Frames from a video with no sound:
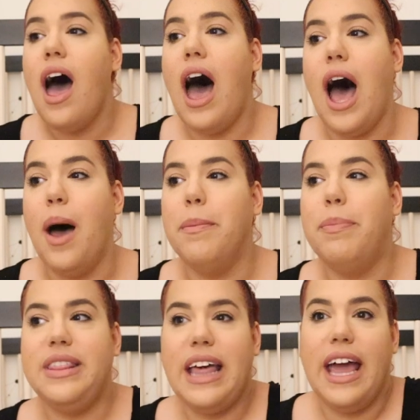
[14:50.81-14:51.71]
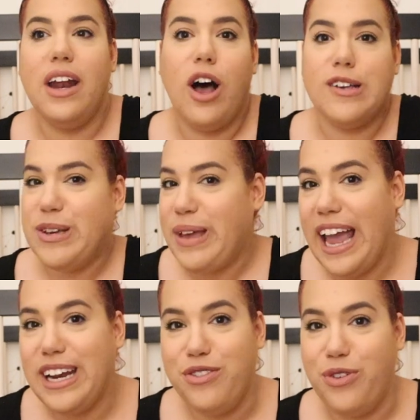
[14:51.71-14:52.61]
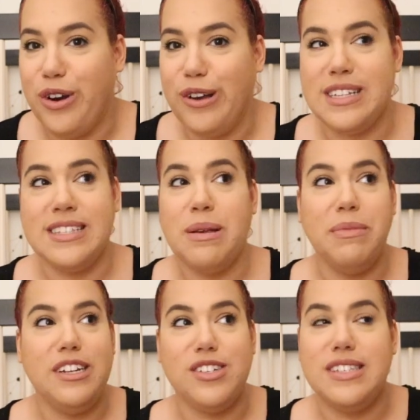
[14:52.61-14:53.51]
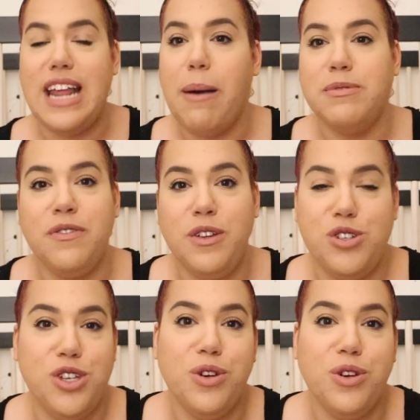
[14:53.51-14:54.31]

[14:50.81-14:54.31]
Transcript: But then also candid photos that somebody just snapped of you too,